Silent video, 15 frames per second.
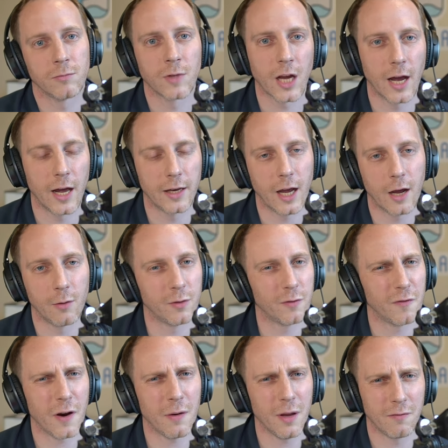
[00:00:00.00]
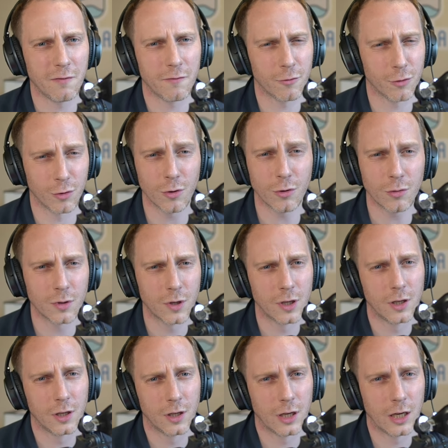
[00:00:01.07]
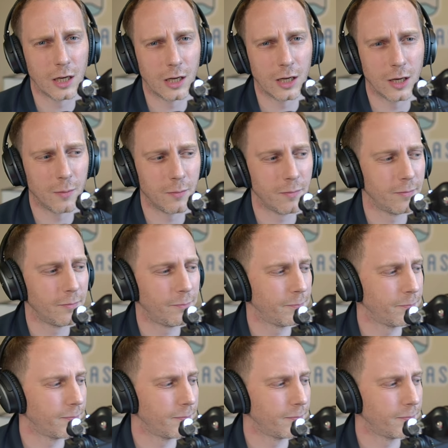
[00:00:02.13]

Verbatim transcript: and yeah, it was very frugal. Um,